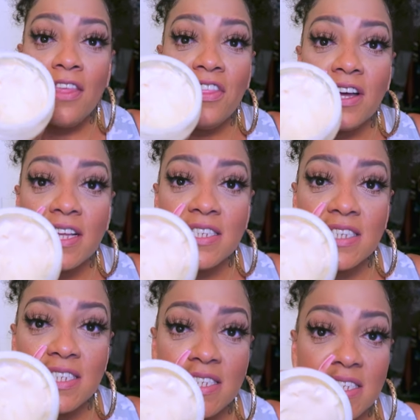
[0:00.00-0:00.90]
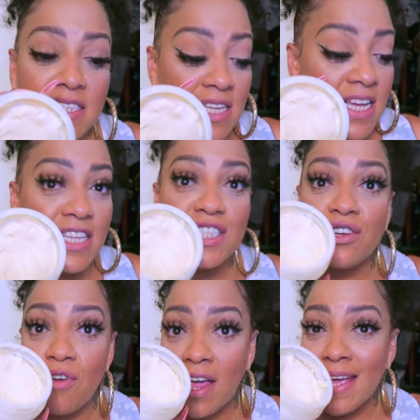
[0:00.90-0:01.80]
The consistency is
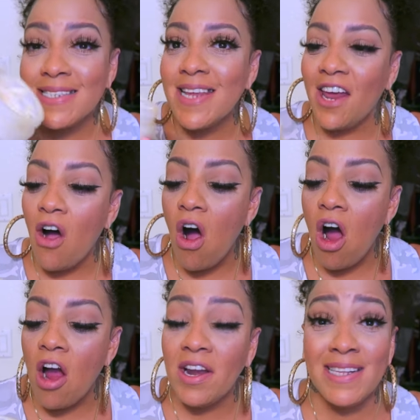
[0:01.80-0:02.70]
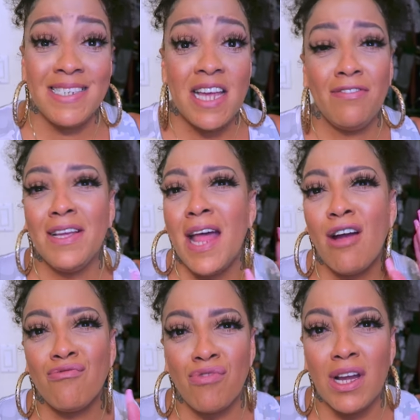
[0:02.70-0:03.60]
great. It's not hard. It's definitely
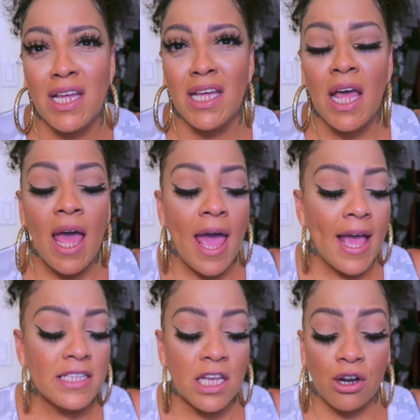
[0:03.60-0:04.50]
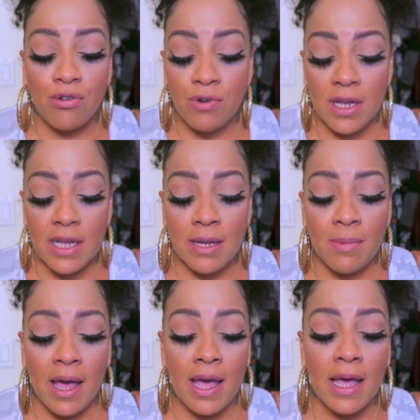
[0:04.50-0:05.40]
not runny. It's a
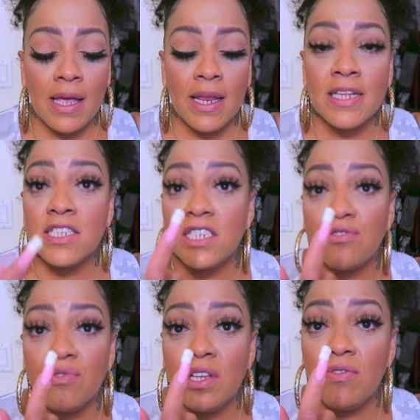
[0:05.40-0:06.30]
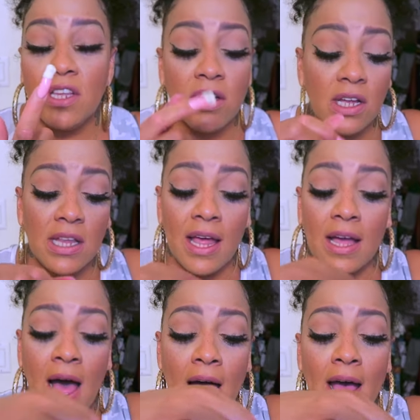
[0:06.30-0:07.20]
cream and it's just really, really good.
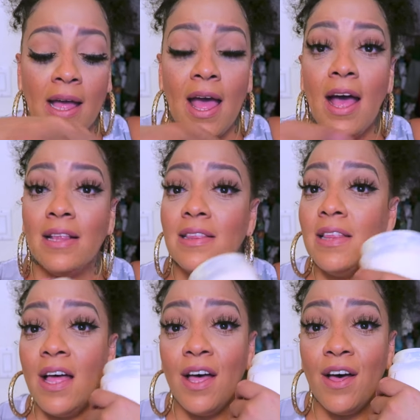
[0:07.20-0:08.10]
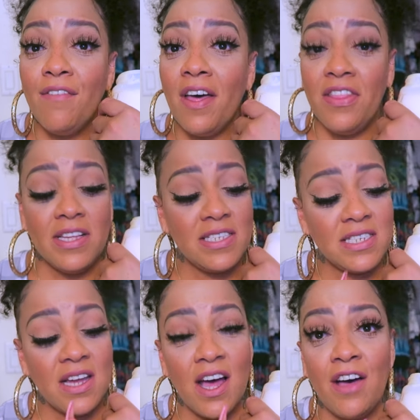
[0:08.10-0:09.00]
Like I love this
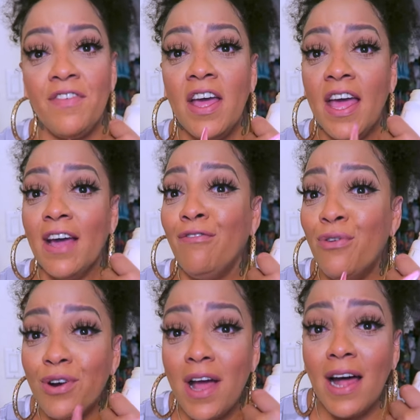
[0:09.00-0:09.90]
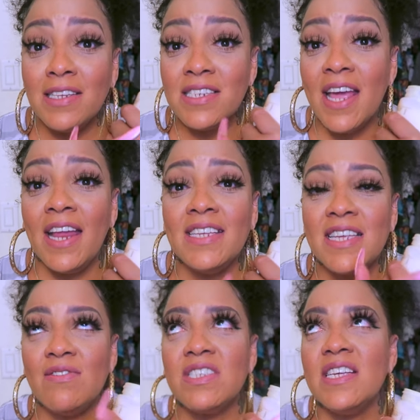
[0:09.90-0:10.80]
stuff.
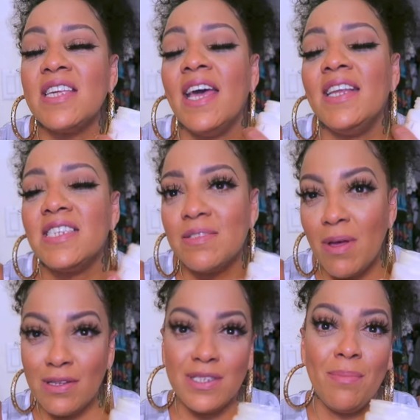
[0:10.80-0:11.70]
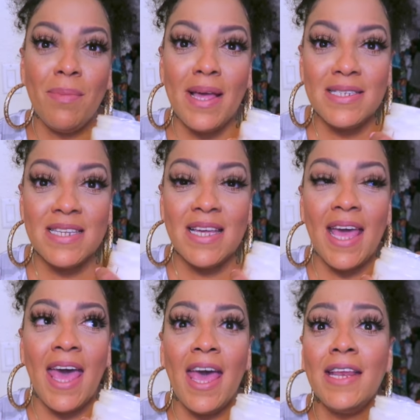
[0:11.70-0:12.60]
$4.87 and it smells amazing.
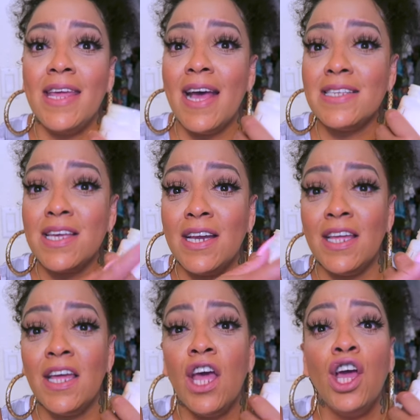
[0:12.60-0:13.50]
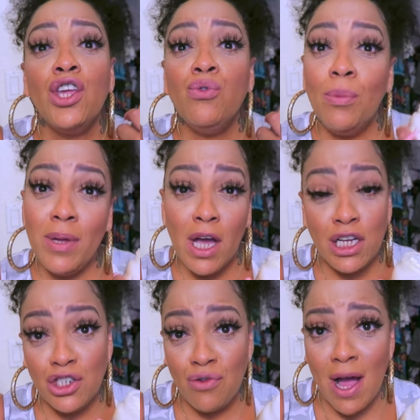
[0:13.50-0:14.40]
And yes, honey, you will be
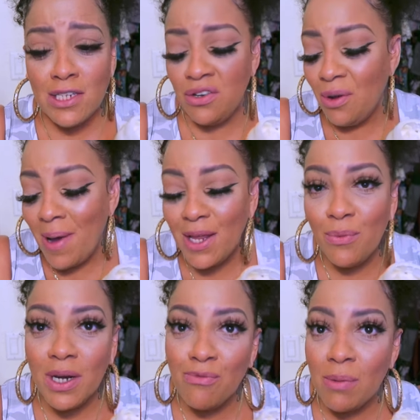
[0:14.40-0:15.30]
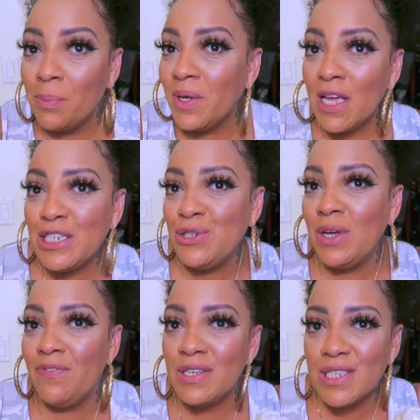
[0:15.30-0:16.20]
undry. Don't nobody want to rub up against you
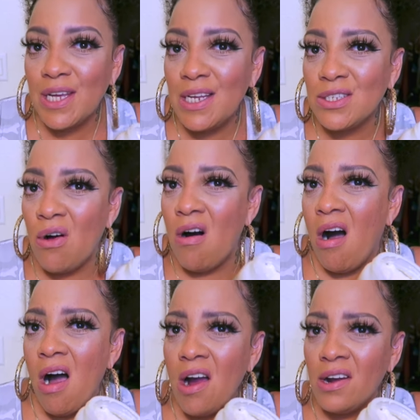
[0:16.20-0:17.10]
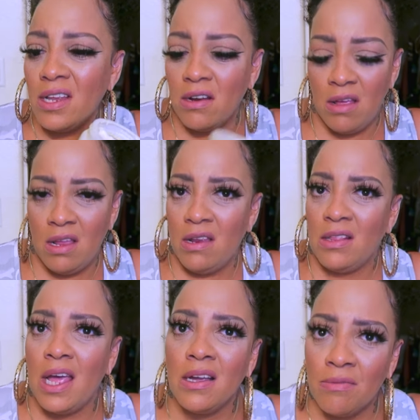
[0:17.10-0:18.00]
if your skin is all hard and, and
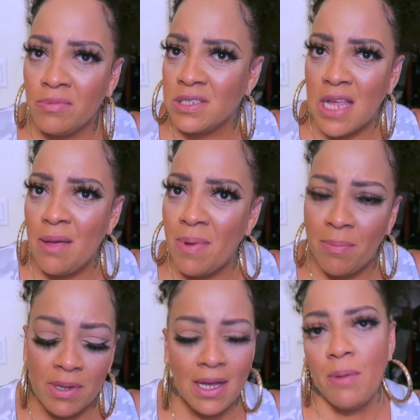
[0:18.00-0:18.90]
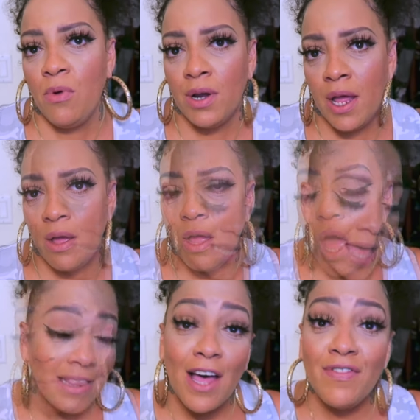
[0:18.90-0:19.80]
like sandpaper. Like, come on now.
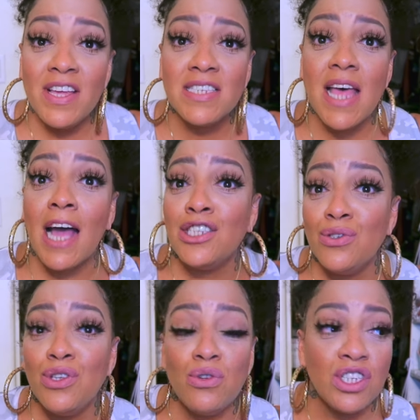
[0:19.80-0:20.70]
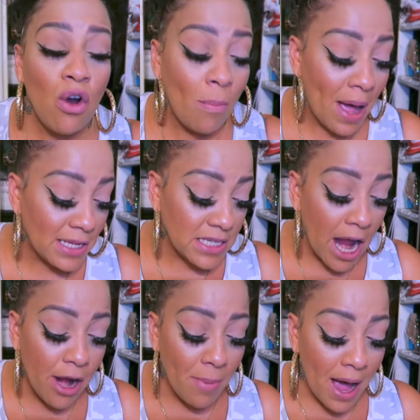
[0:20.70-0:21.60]
I love this. I do use it on my
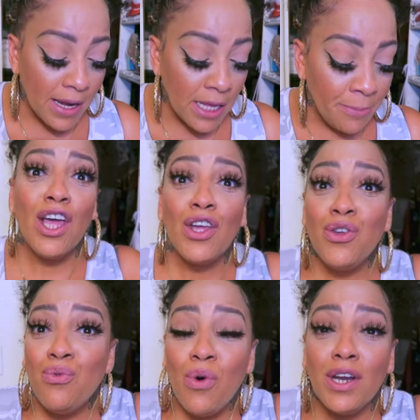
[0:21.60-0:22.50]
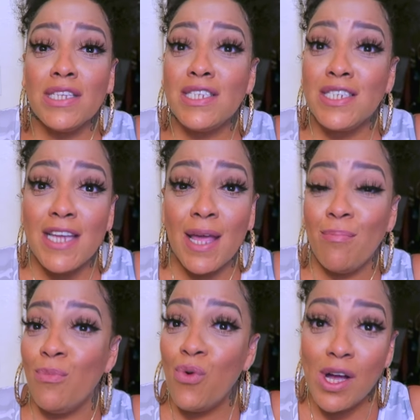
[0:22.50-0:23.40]
entire body. You want to
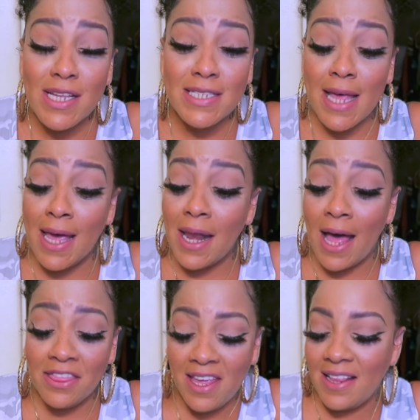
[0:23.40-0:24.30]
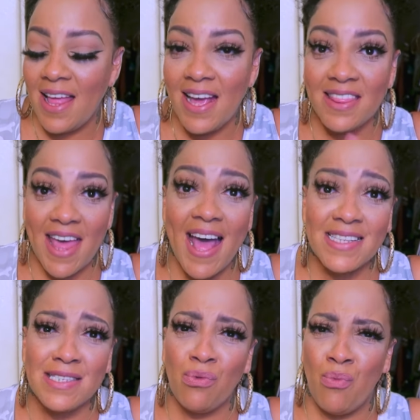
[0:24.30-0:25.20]
stay moist and I think like like
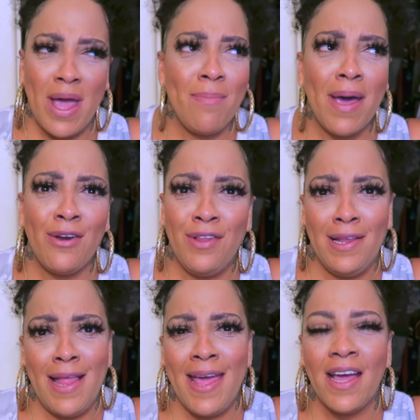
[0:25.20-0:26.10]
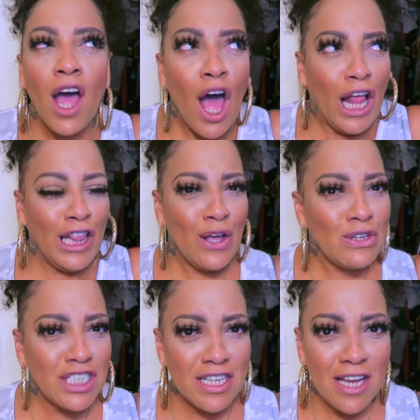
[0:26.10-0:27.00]
that's way better than like
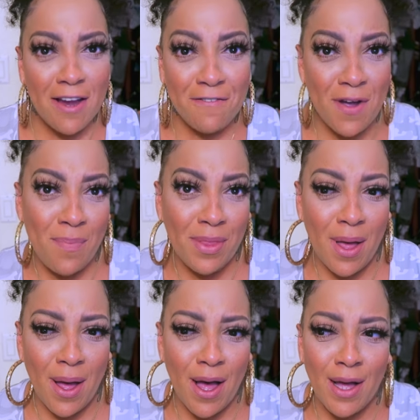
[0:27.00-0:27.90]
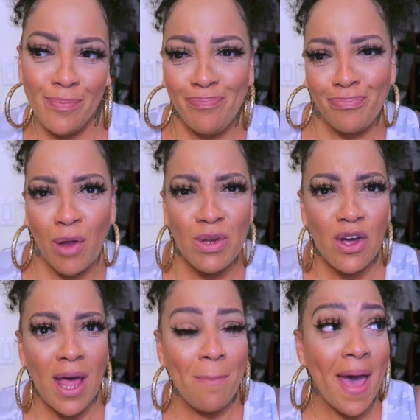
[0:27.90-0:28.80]
lotion from the we
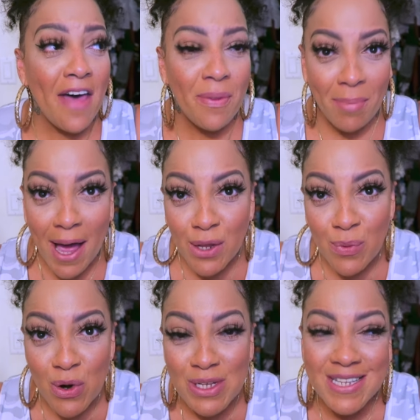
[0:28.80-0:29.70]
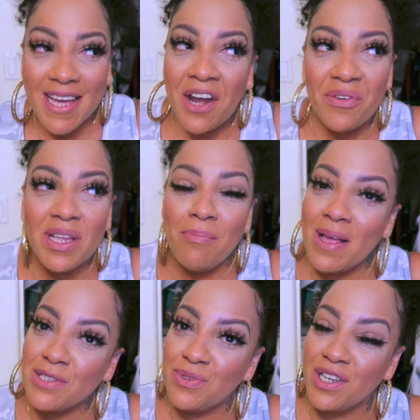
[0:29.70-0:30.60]
call that Bath and Body Works. Like I don't really
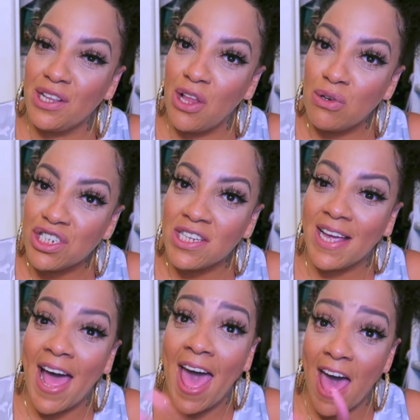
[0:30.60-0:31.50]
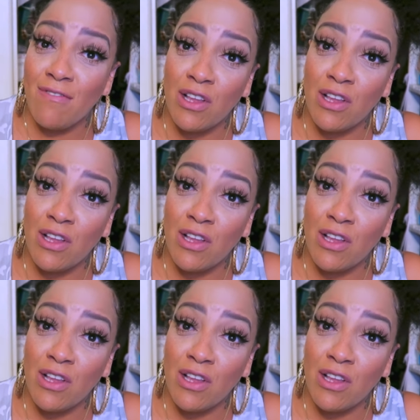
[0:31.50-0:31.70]
mess with their lotion. Like I have